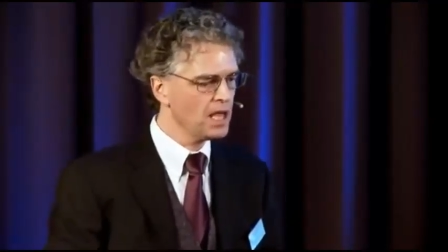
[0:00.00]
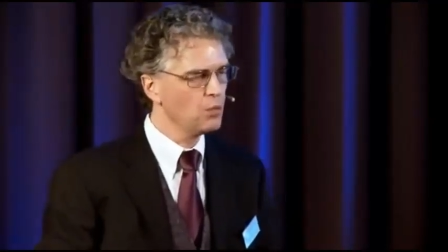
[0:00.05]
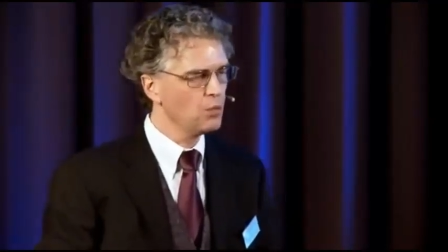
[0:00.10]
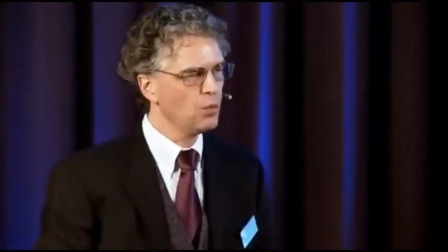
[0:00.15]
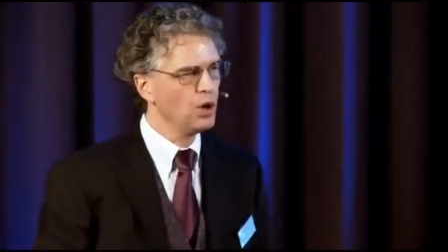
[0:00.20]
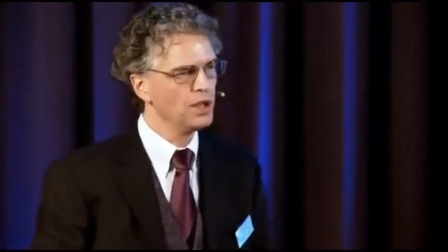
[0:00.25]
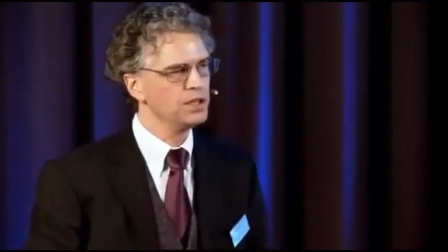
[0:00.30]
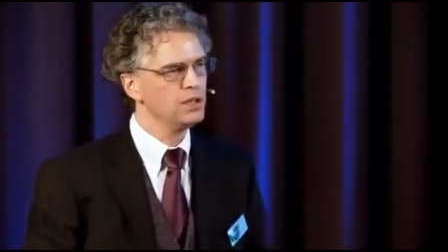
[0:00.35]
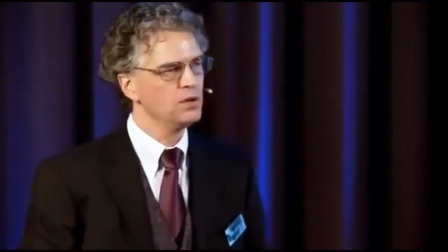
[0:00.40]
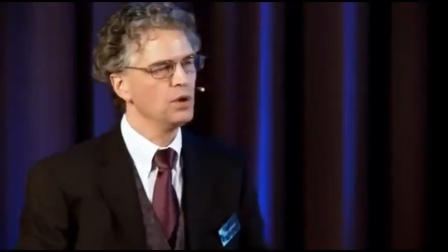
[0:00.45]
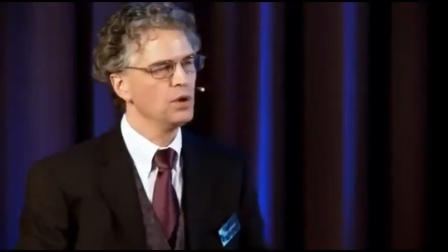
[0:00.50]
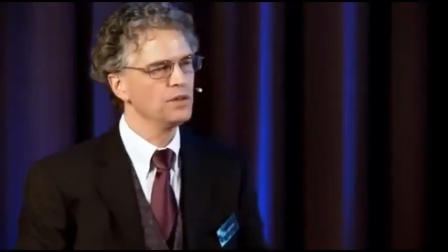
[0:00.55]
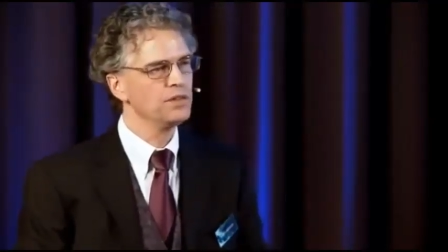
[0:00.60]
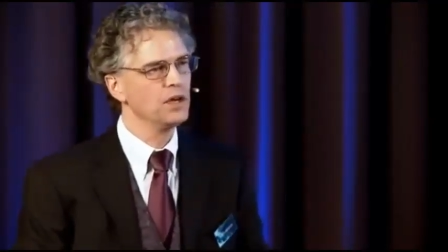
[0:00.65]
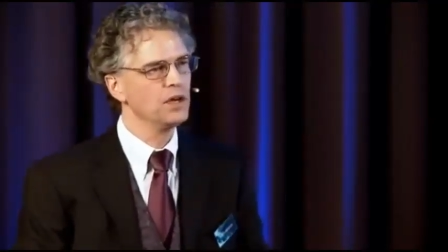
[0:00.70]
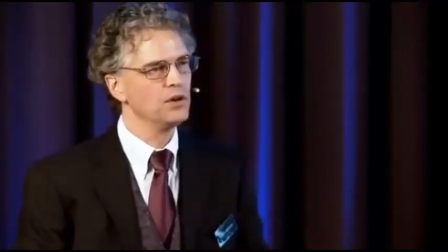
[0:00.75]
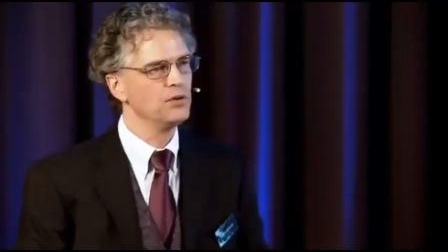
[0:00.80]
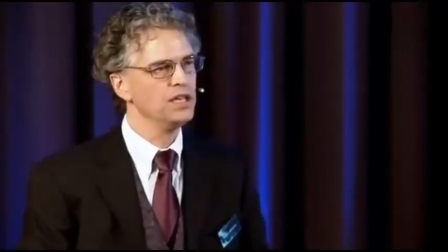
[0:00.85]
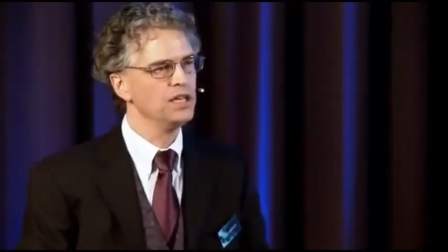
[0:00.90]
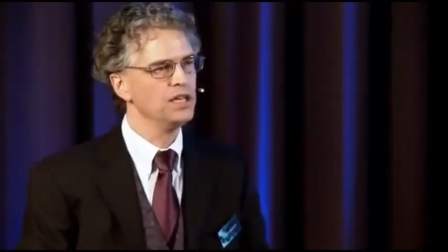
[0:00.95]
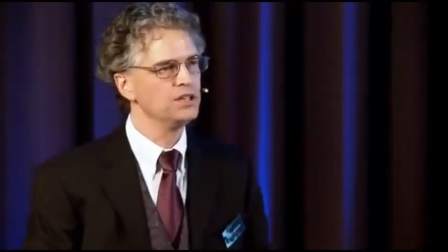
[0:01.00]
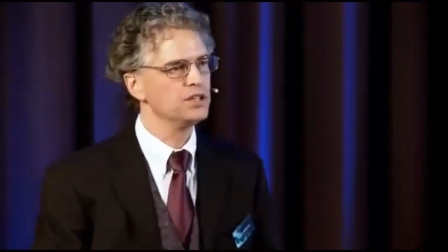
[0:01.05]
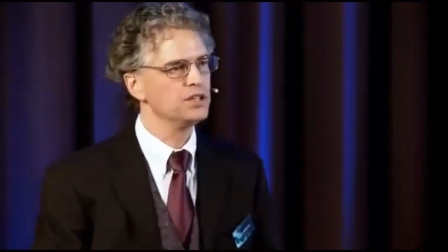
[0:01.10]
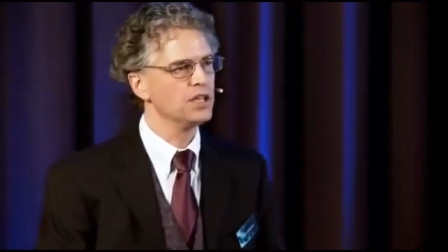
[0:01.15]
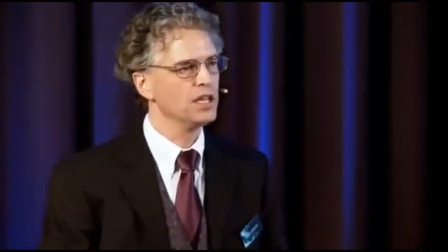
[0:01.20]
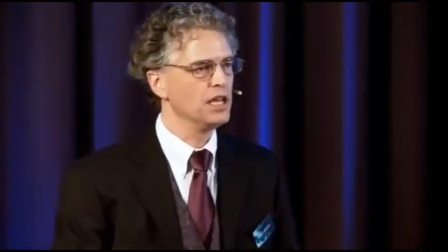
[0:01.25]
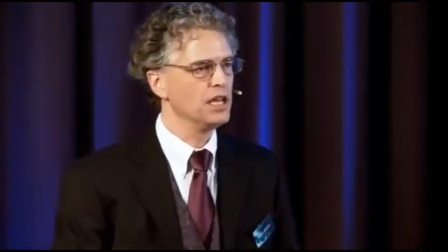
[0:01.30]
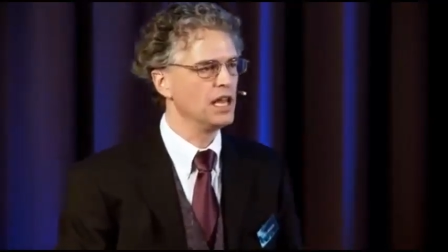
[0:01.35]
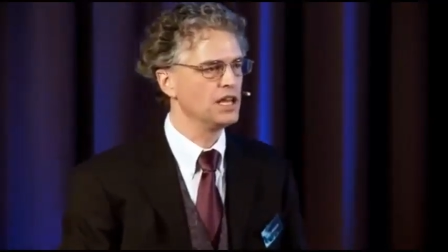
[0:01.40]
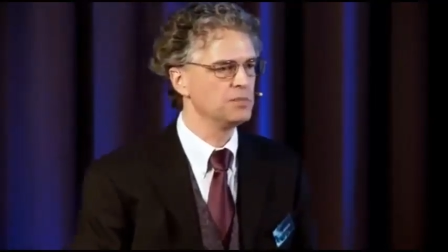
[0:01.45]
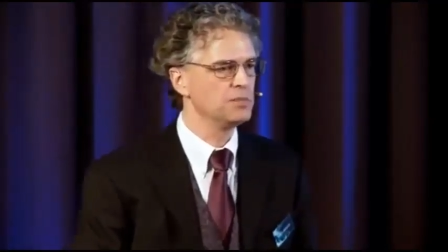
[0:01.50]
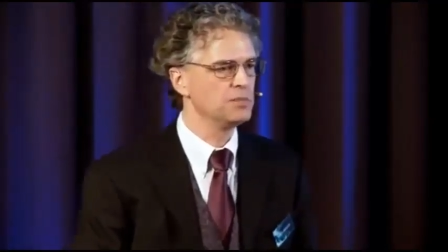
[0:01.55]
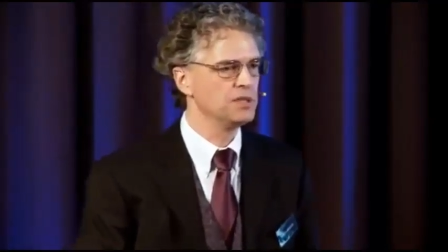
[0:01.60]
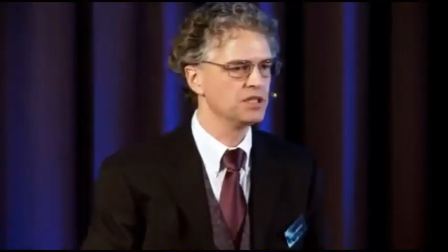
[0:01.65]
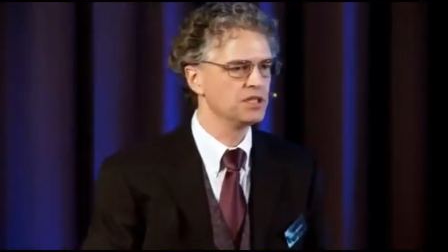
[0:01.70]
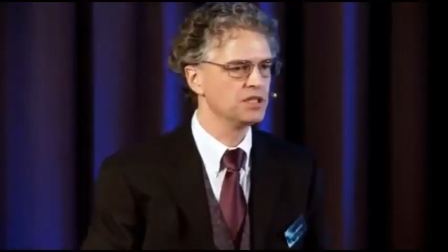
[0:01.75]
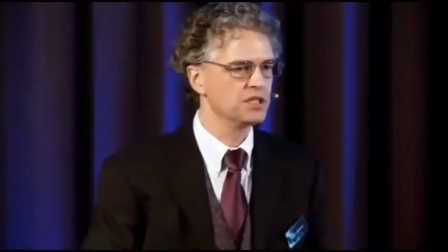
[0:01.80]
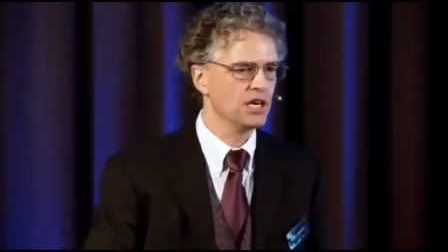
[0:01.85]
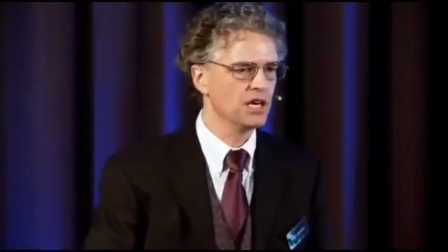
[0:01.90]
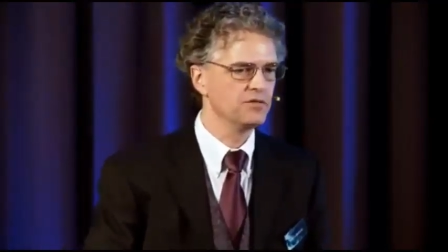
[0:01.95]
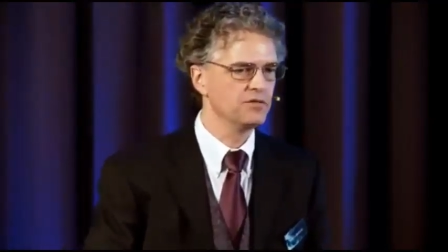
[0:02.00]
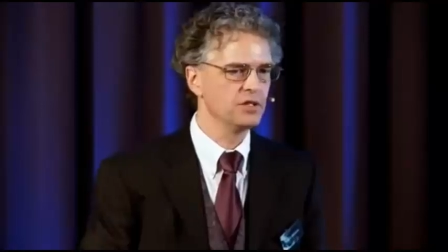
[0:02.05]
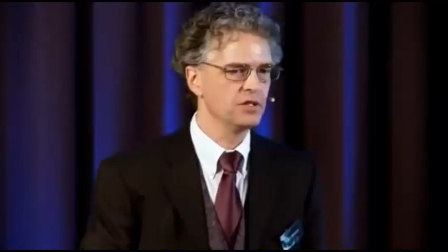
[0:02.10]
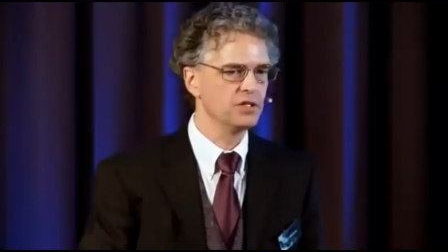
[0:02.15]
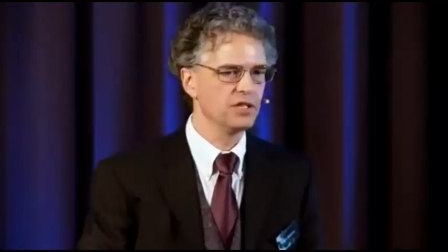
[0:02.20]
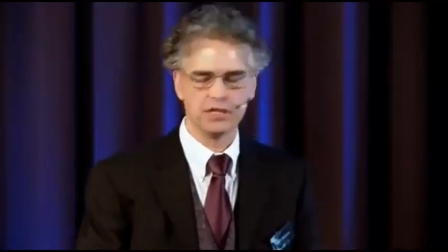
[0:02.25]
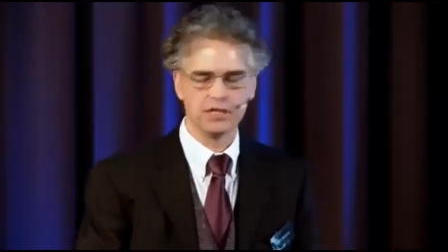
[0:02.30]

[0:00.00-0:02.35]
What, what there is and has been discovered,